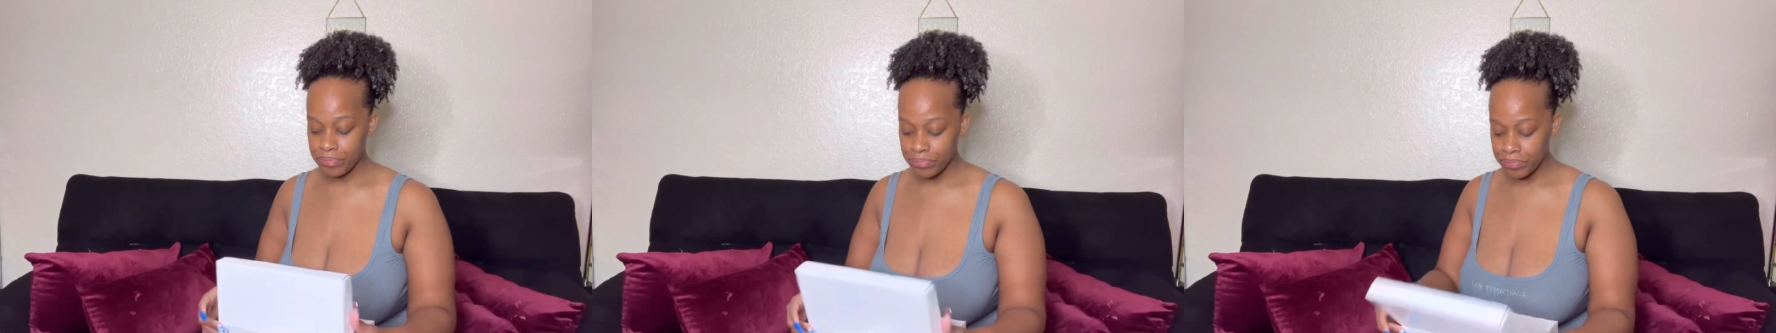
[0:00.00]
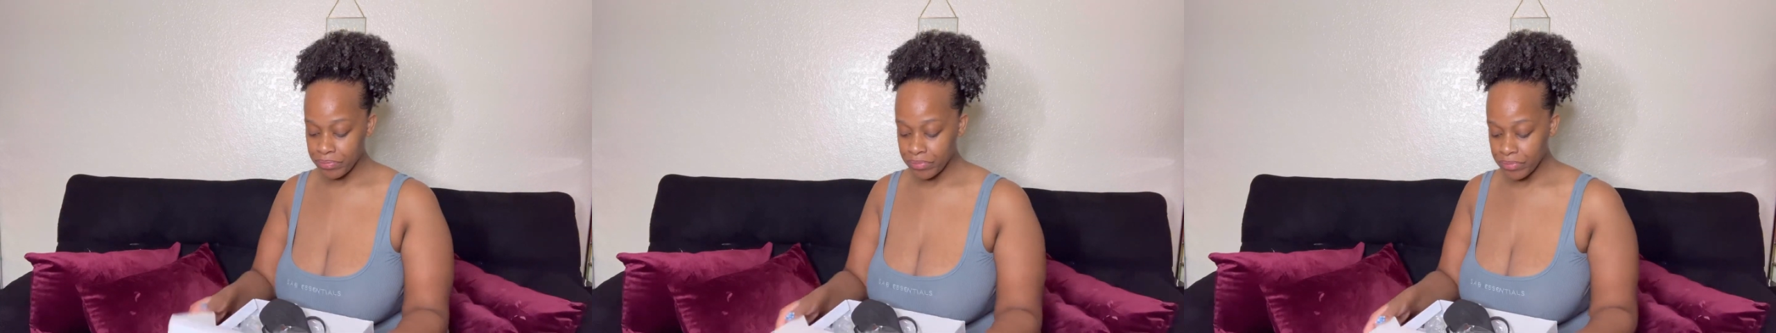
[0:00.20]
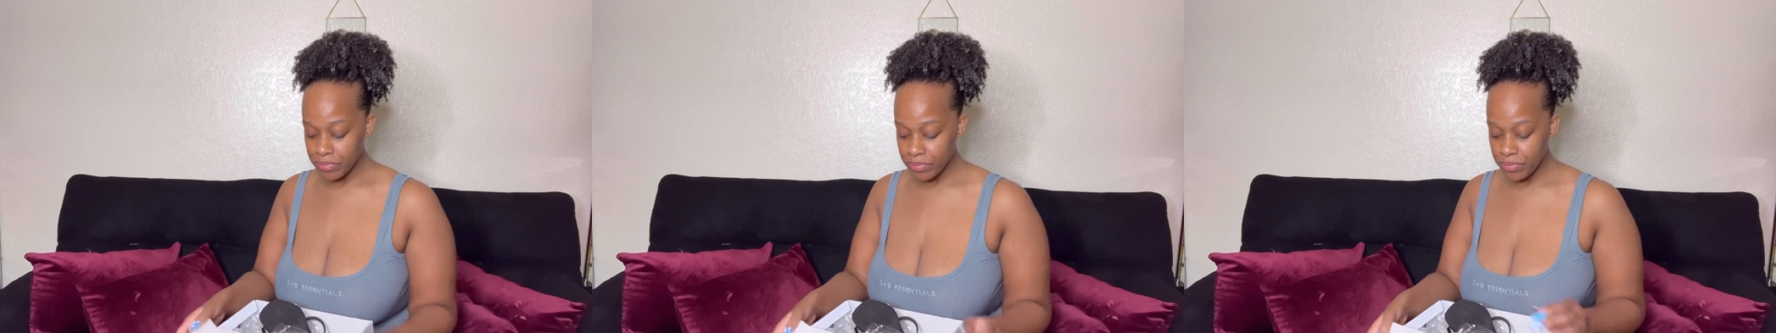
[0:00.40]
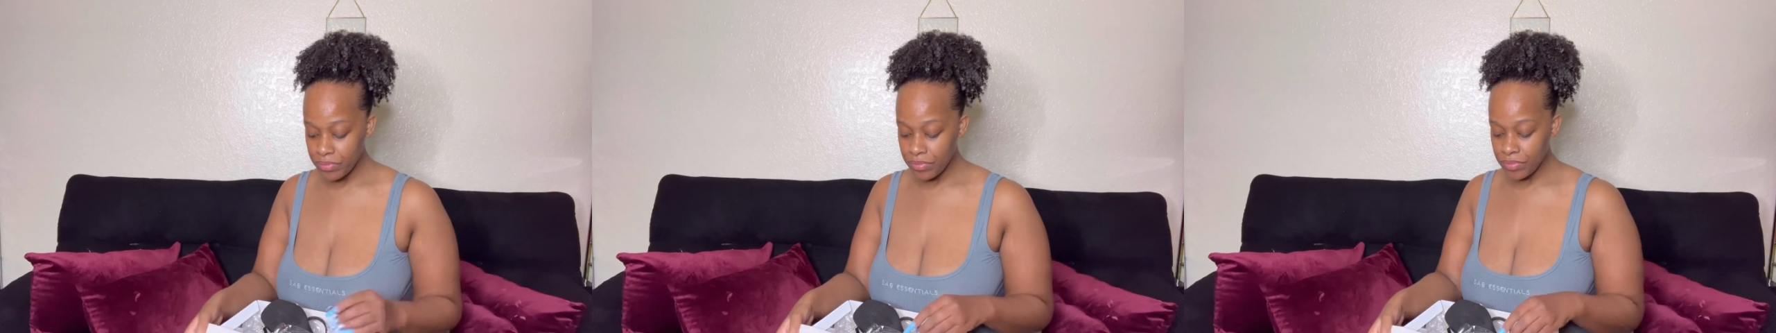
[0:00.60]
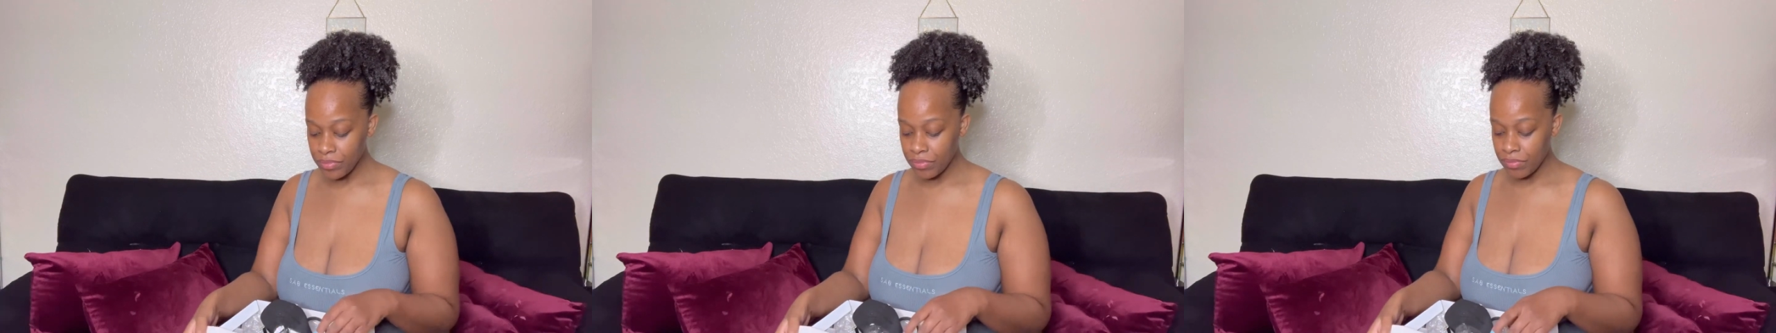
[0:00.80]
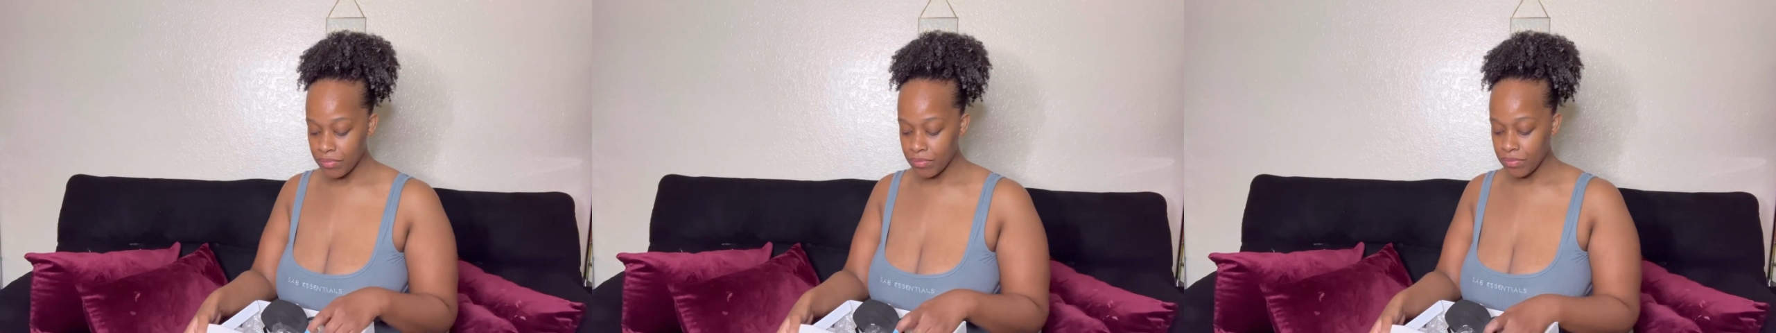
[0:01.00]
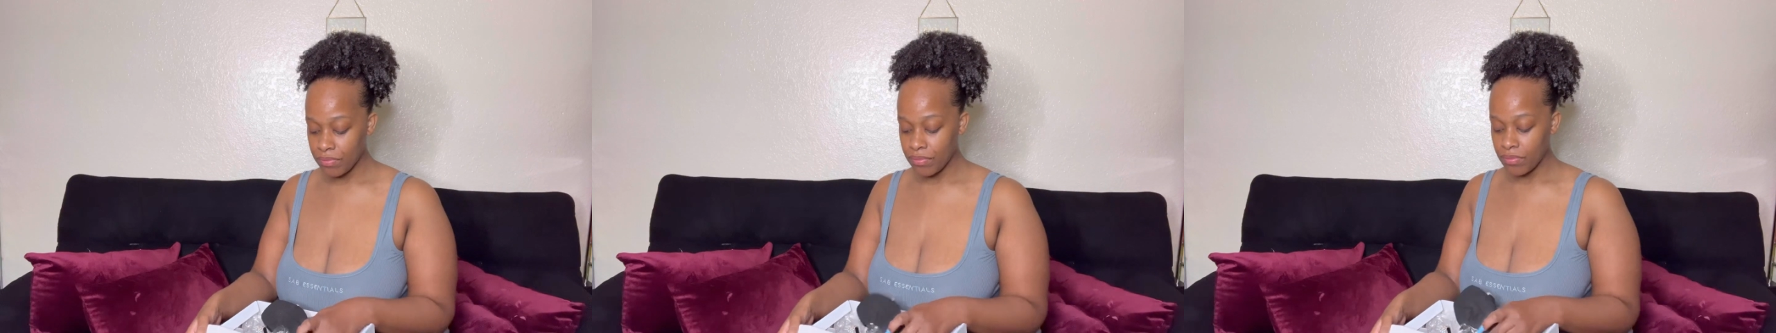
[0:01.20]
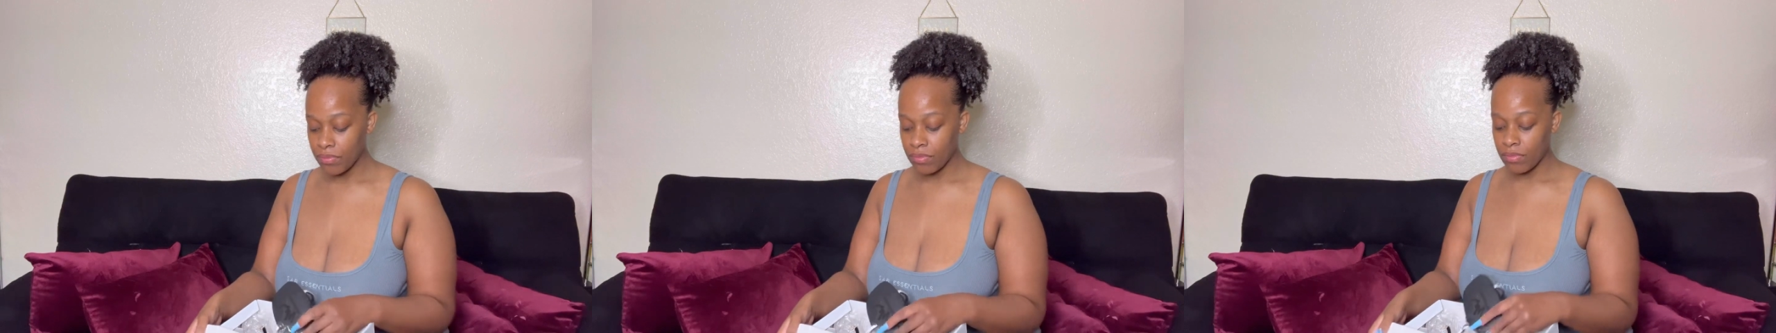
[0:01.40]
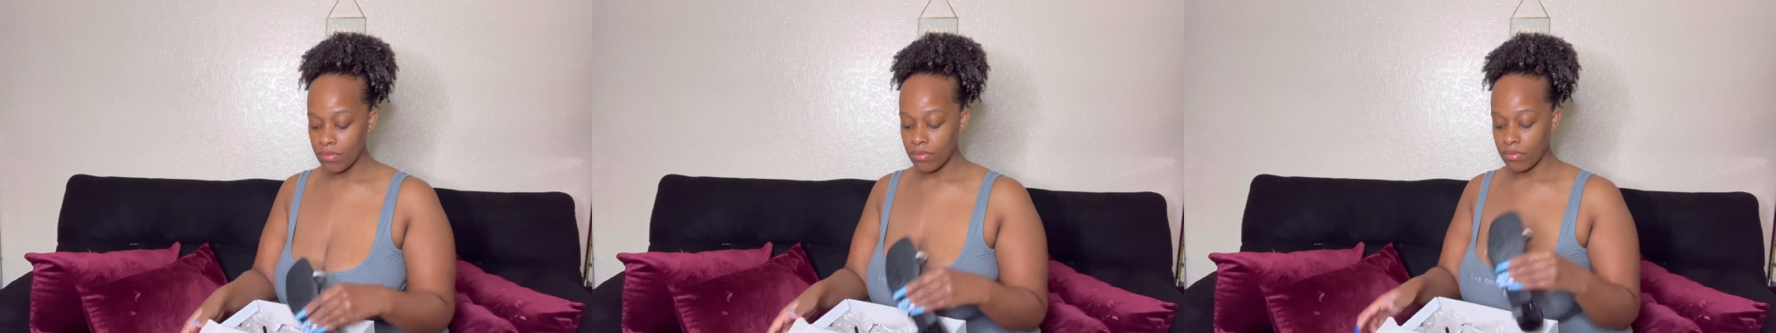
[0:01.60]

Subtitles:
Nothing is said.